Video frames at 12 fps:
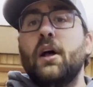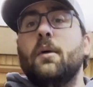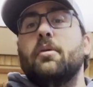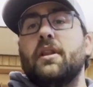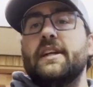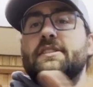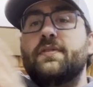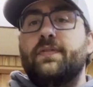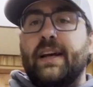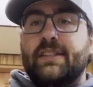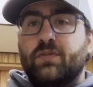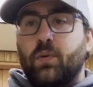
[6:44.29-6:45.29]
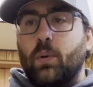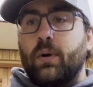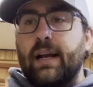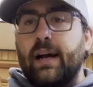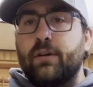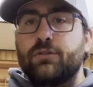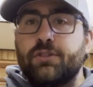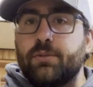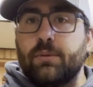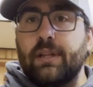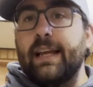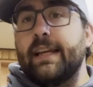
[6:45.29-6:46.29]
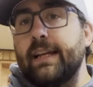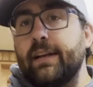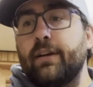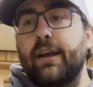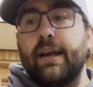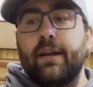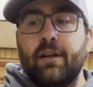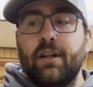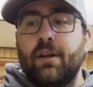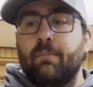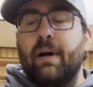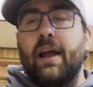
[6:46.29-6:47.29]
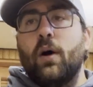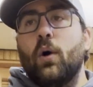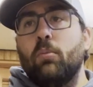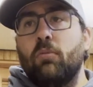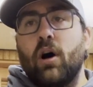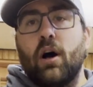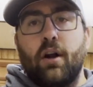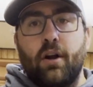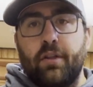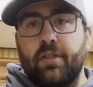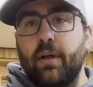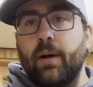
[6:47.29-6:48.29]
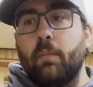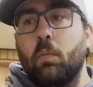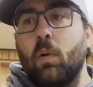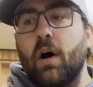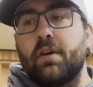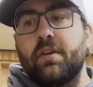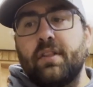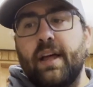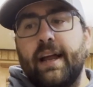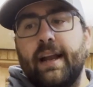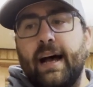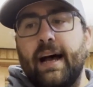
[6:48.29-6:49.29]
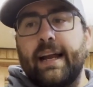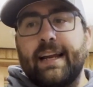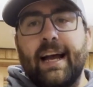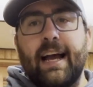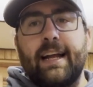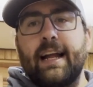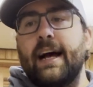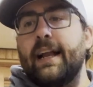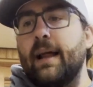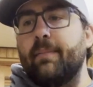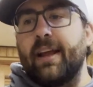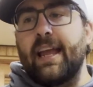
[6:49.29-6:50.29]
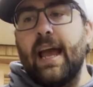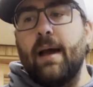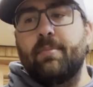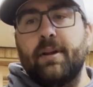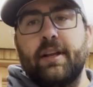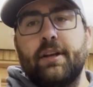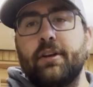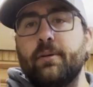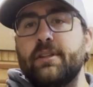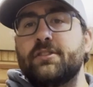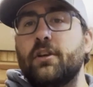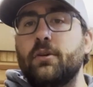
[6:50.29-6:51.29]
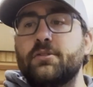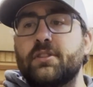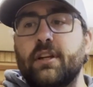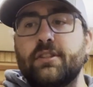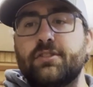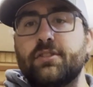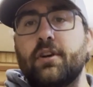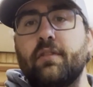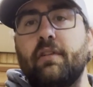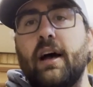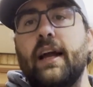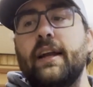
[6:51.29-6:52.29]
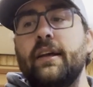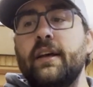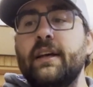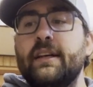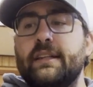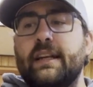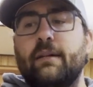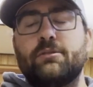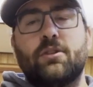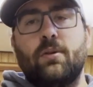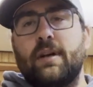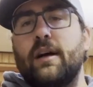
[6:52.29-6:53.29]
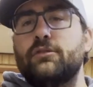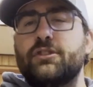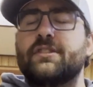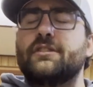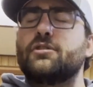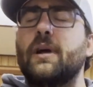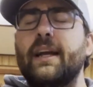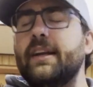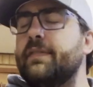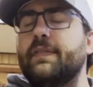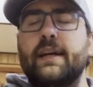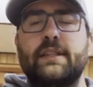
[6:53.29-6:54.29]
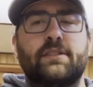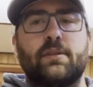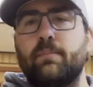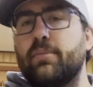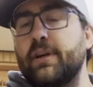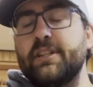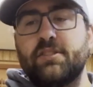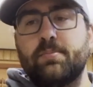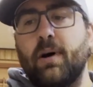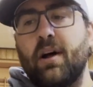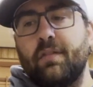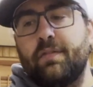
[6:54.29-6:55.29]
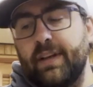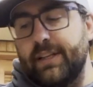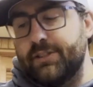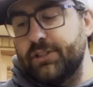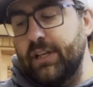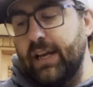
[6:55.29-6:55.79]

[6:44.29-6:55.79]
But let's fast forward now to Lake Erie, my home water, the water that I guide on. I'm a captain, U.S. Coast Guard certified. And I was going out just trying to find some pre-spawn fish.